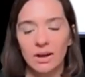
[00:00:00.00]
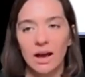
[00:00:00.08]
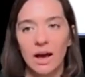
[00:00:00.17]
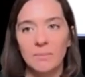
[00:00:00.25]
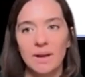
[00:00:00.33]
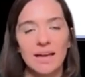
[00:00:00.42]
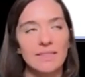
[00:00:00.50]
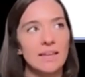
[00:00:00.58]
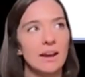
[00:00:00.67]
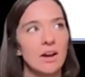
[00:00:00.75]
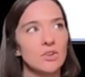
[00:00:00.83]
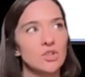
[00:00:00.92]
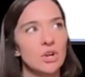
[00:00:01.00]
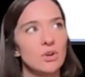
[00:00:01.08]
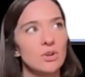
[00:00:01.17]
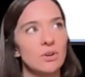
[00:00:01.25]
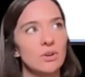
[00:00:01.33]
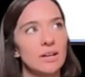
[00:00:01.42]
And then I'll show
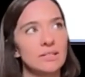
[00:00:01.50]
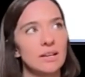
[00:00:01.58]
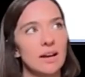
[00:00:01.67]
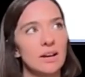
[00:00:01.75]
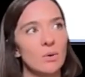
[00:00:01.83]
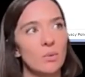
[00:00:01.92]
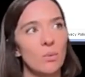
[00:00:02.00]
you guys kind of